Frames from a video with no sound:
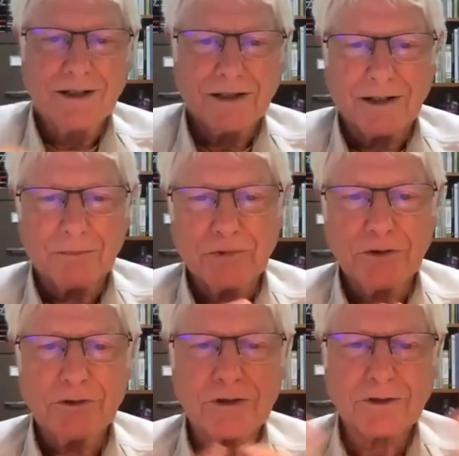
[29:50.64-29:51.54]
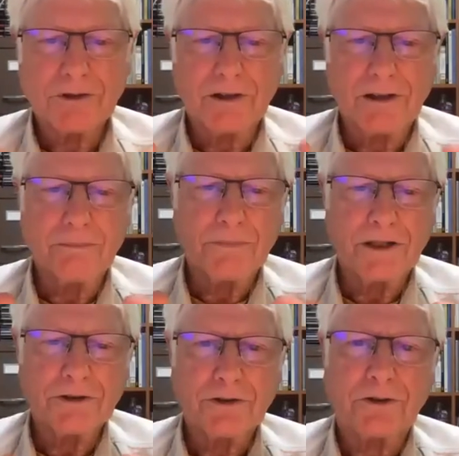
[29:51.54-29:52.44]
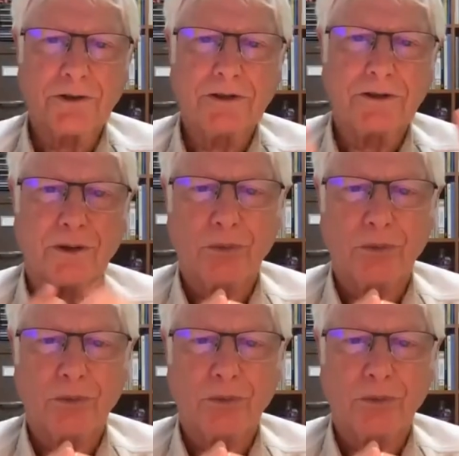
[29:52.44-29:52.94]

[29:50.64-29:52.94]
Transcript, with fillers: Um, you just make sure that you're